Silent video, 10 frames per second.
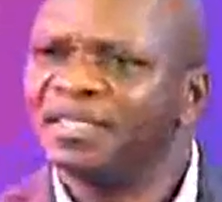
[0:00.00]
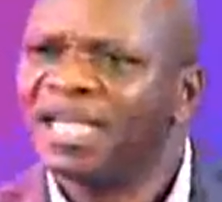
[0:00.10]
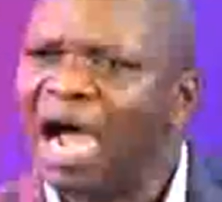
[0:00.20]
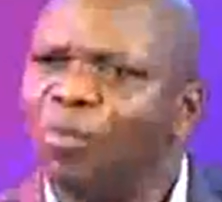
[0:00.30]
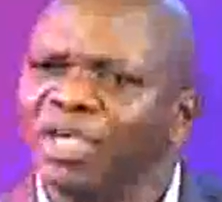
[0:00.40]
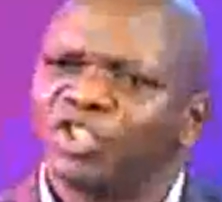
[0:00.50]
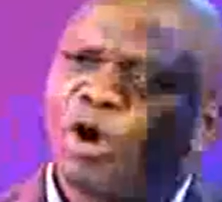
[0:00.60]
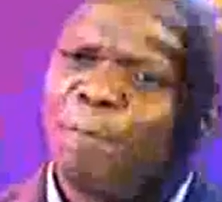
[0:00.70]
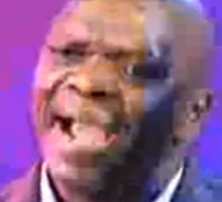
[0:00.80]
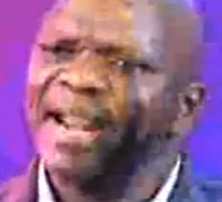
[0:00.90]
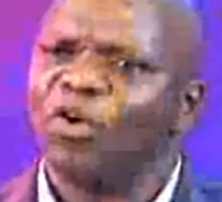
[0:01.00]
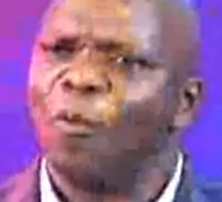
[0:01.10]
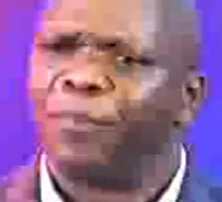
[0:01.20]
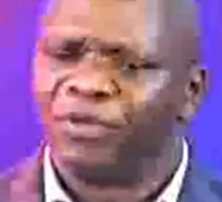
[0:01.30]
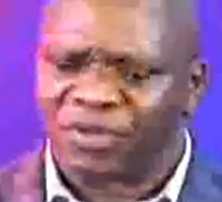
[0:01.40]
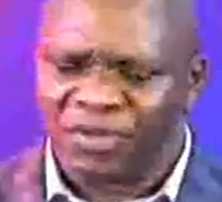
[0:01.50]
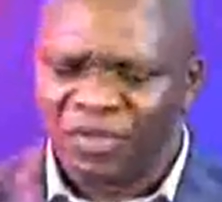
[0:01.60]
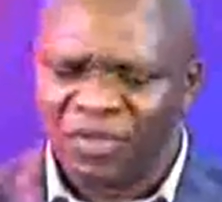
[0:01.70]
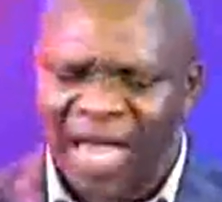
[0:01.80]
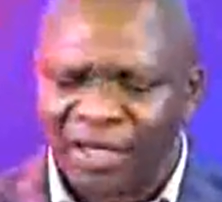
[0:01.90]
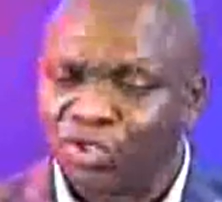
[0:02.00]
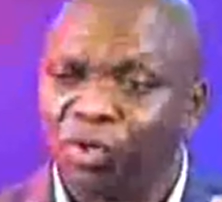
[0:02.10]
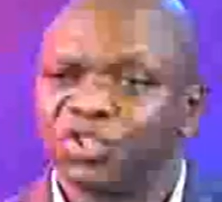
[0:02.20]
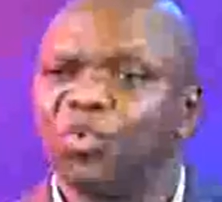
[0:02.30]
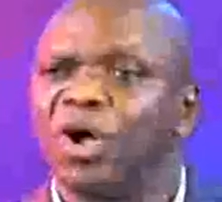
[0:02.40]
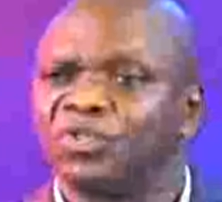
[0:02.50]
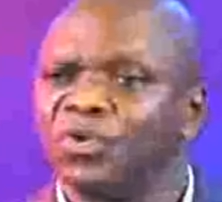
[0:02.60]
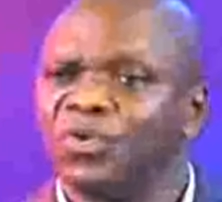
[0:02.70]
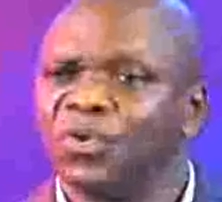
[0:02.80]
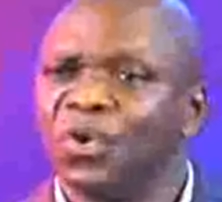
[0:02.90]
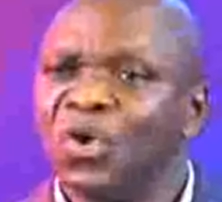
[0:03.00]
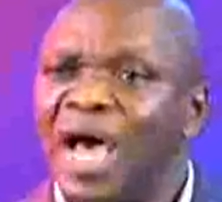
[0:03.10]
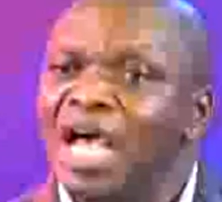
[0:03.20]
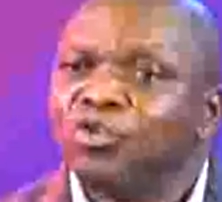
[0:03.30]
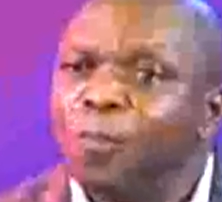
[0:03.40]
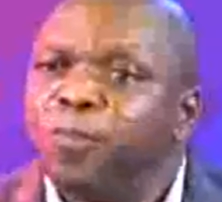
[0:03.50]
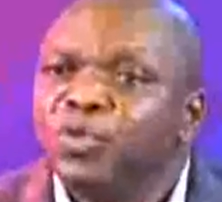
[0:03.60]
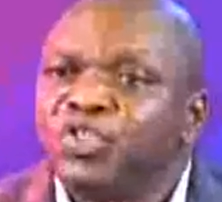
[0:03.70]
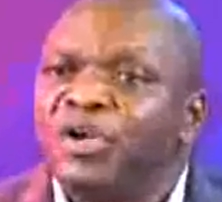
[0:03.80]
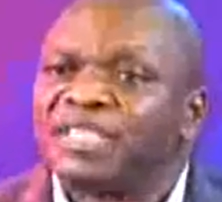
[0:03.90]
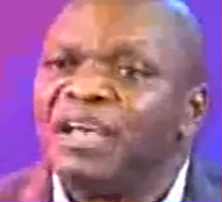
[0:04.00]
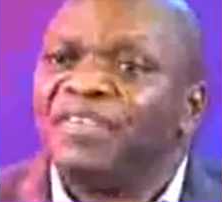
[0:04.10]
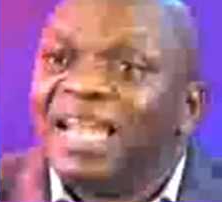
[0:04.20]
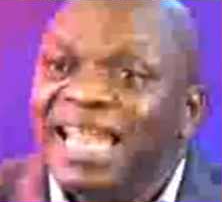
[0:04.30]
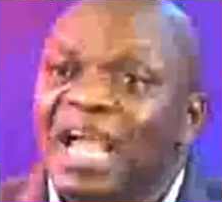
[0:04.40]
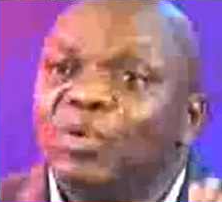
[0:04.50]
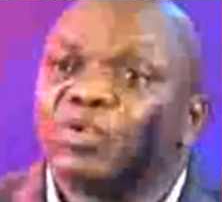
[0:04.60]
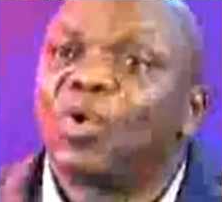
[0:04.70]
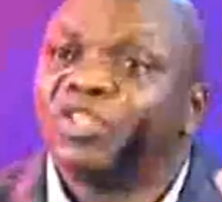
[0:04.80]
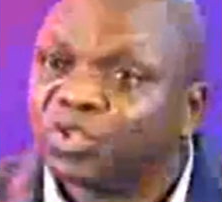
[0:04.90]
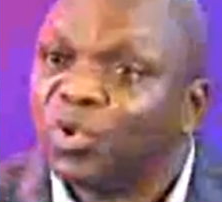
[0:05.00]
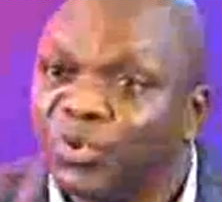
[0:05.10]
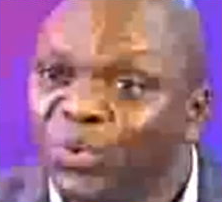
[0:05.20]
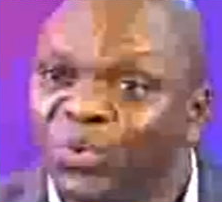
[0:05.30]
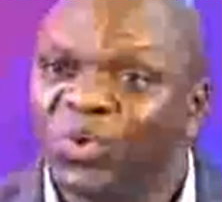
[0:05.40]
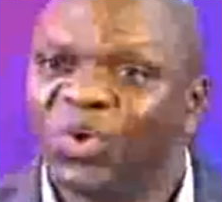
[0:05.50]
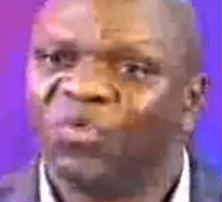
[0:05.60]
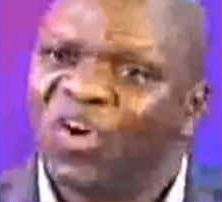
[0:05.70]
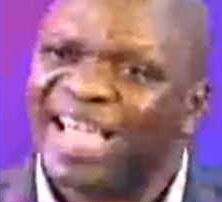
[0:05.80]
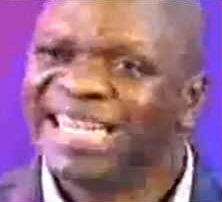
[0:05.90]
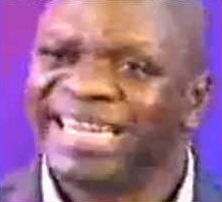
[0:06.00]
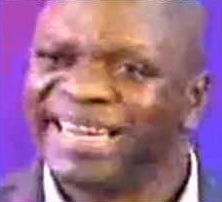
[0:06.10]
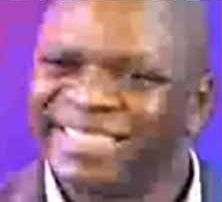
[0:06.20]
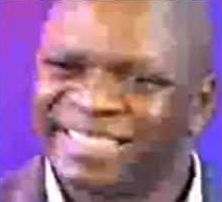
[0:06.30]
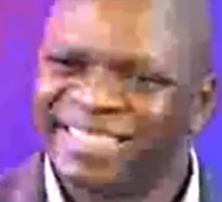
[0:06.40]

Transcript: And once your mind opens and shows you what to do, and you put yourself in line with what to do, forget the rest.